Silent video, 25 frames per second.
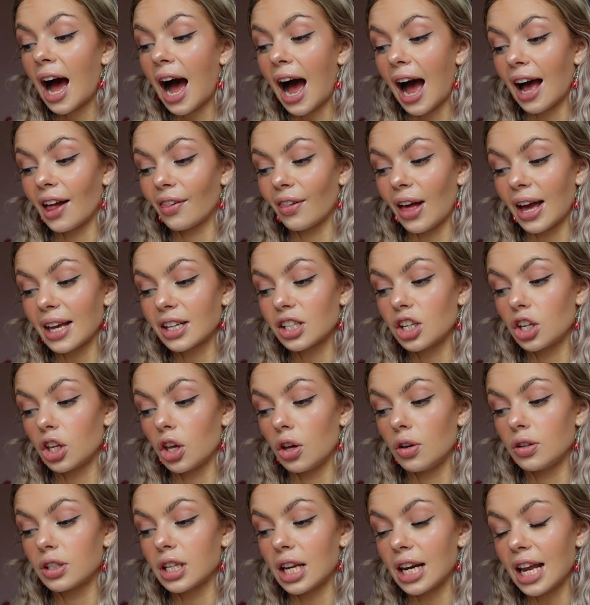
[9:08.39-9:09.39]
I like to
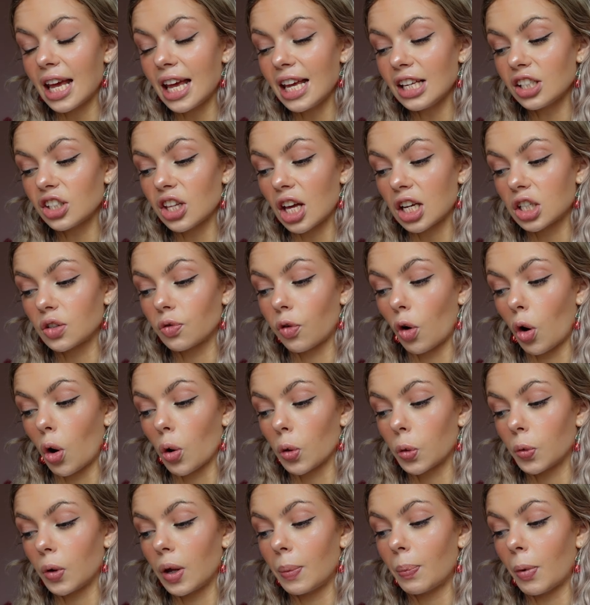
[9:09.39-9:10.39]
use an E slash
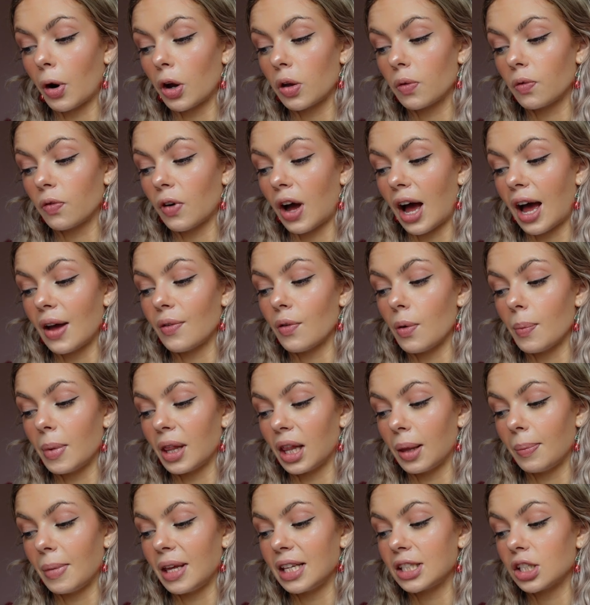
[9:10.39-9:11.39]
4
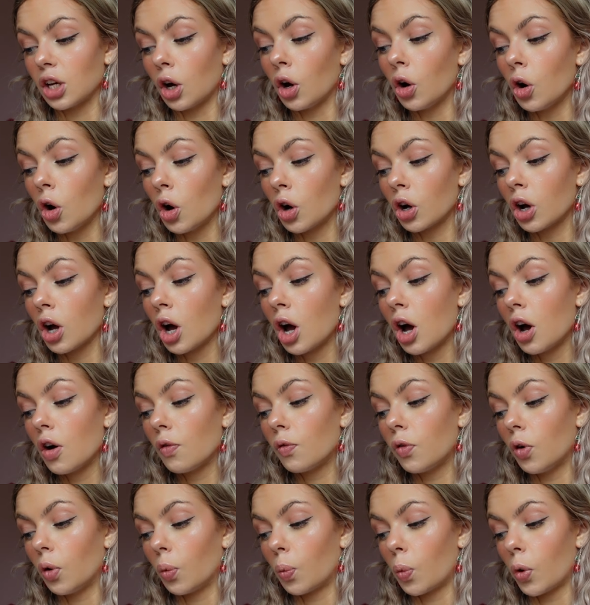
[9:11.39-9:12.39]
3.5mm hook
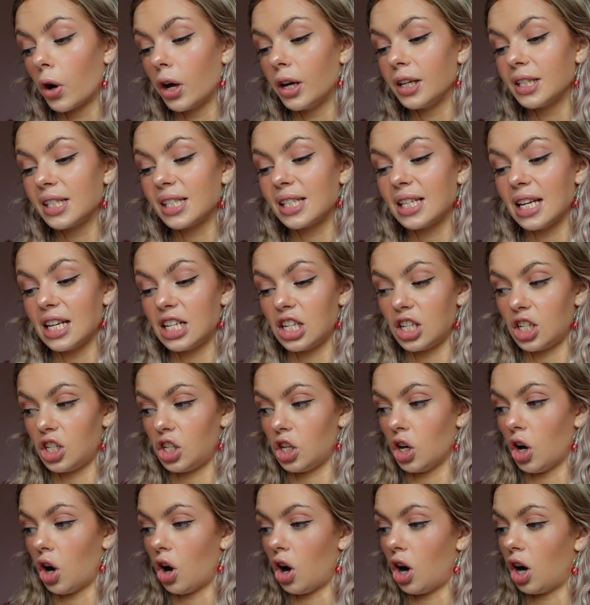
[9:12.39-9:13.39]
for worsted
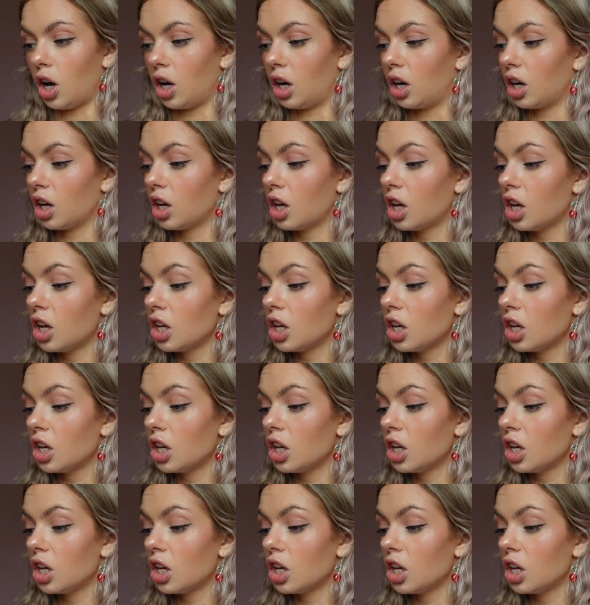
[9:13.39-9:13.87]
yarn.